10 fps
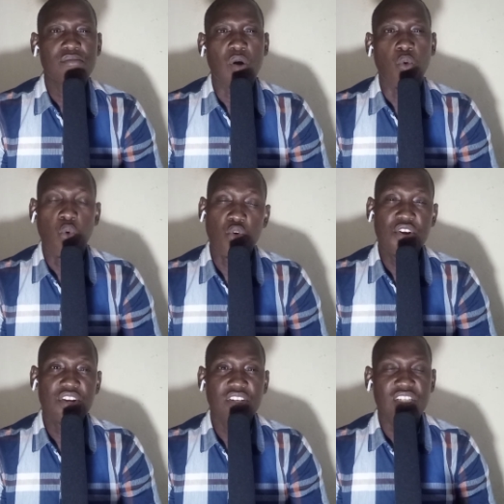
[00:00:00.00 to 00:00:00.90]

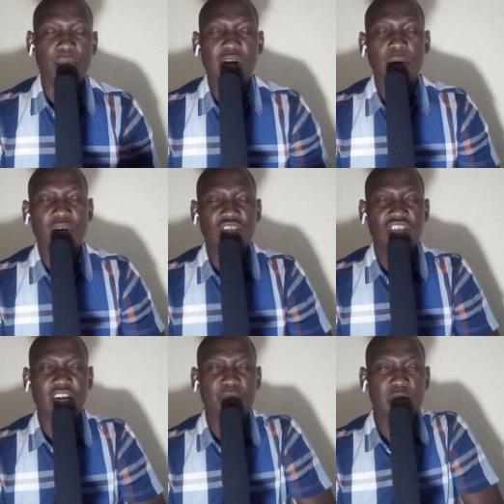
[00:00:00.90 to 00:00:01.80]
would Sabina
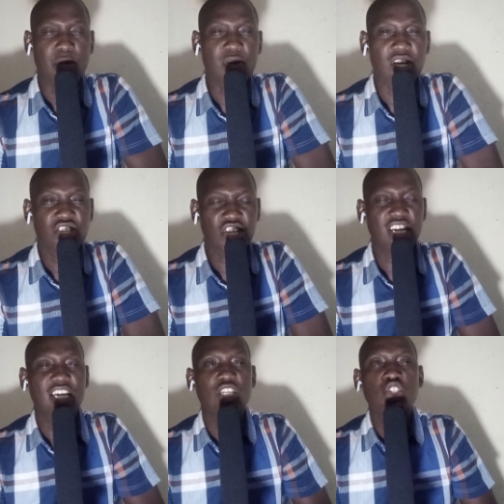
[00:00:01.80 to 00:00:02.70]
Sabina
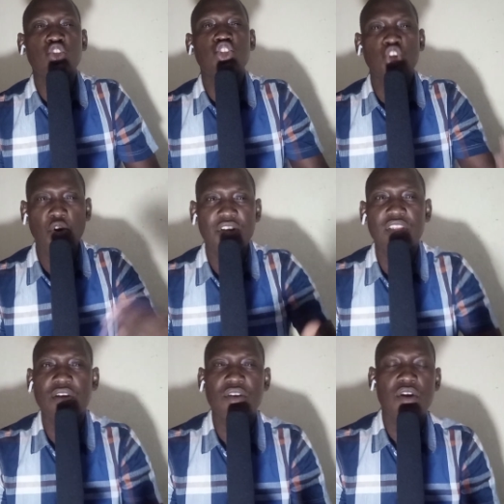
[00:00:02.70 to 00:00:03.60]
Chege to join
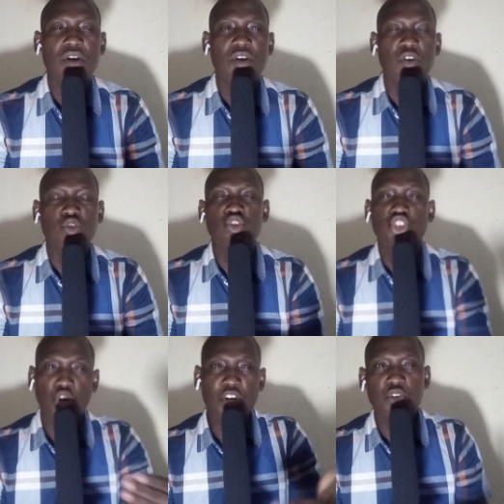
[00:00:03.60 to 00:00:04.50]
the to
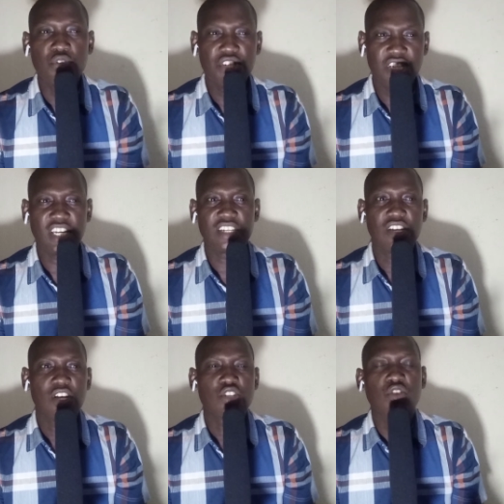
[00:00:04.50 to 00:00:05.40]
join UDA
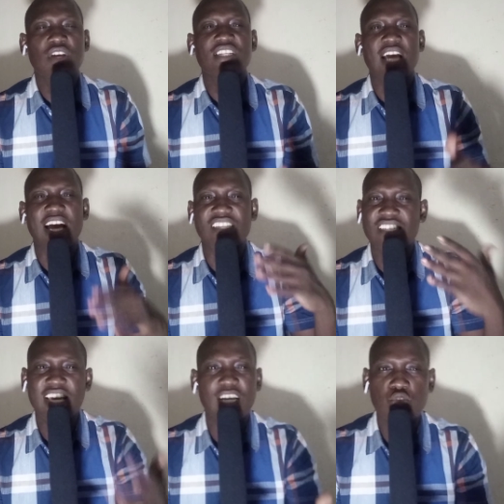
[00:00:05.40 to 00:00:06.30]
so that
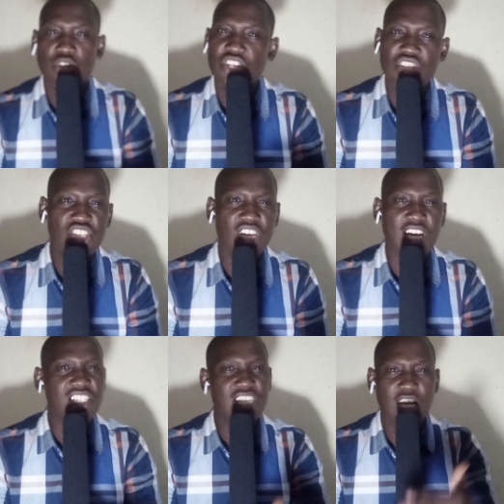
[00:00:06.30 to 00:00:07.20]
asiachwe nje
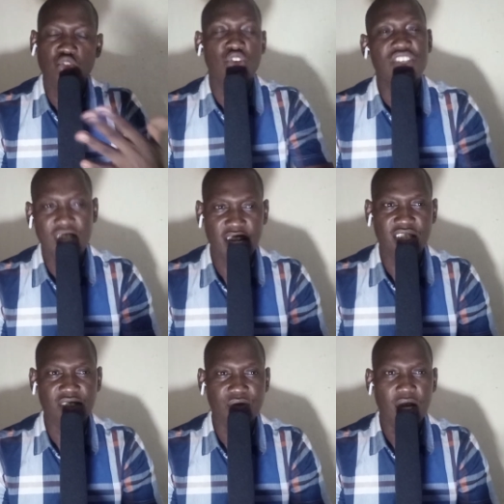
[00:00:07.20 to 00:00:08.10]
asiachwe
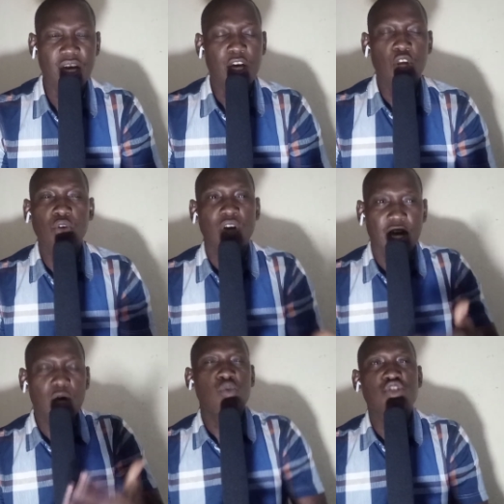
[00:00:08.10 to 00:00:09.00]
gizani. You know,
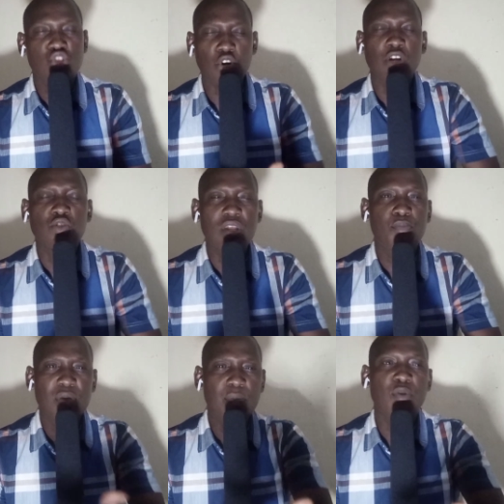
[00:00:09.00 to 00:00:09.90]
he was talking to the
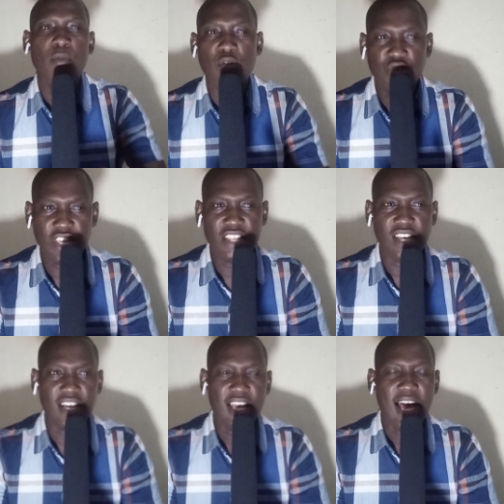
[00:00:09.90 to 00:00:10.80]
people of Mount
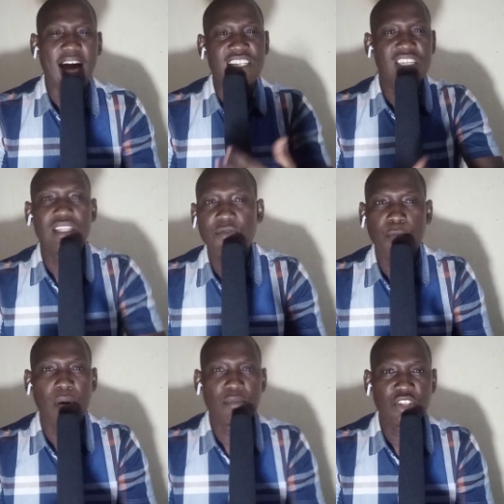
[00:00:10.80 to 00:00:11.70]
Kenya asking them for
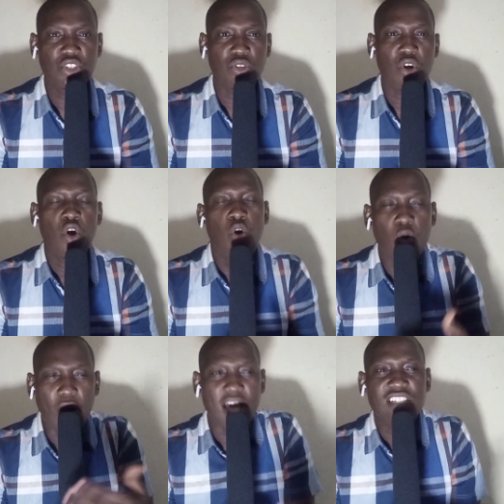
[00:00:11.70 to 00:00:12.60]
permission
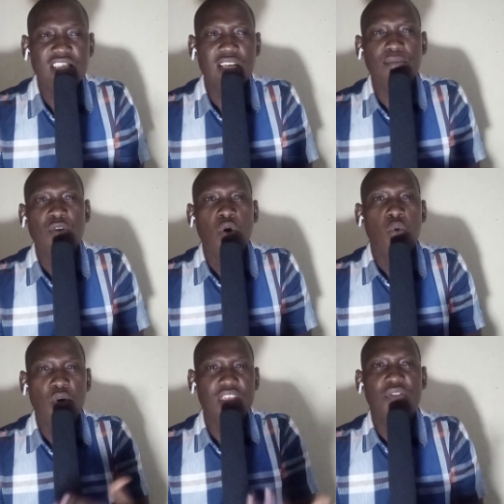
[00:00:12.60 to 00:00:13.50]
or asking them
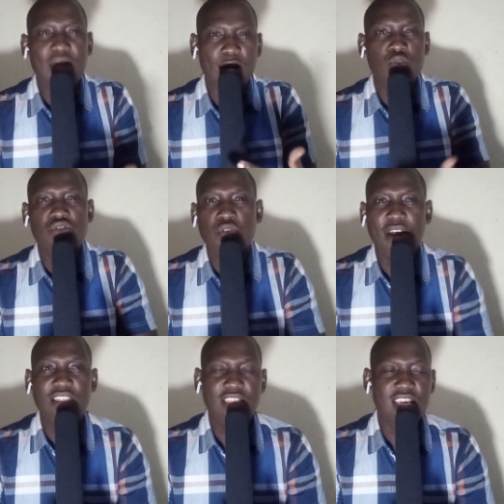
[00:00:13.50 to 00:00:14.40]
whether that was the
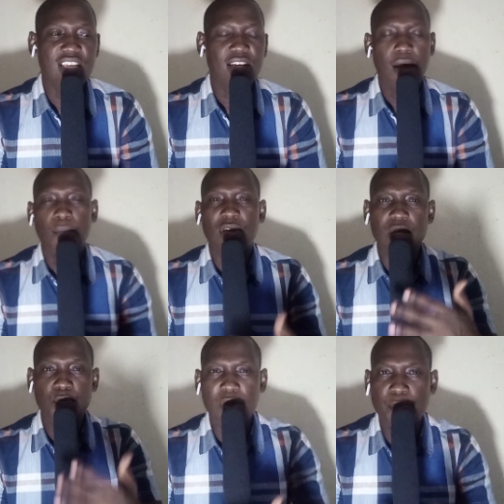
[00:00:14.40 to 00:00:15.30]
right thing. But
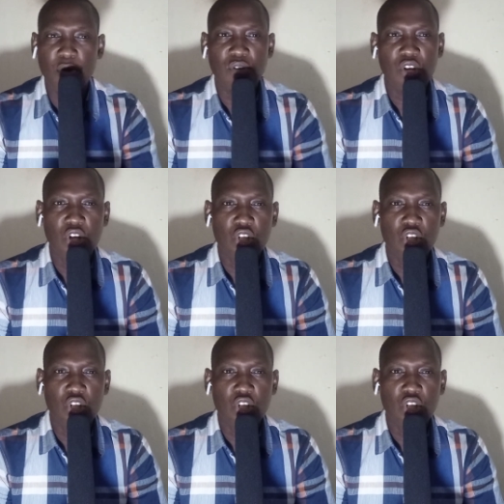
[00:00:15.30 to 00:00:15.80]
the people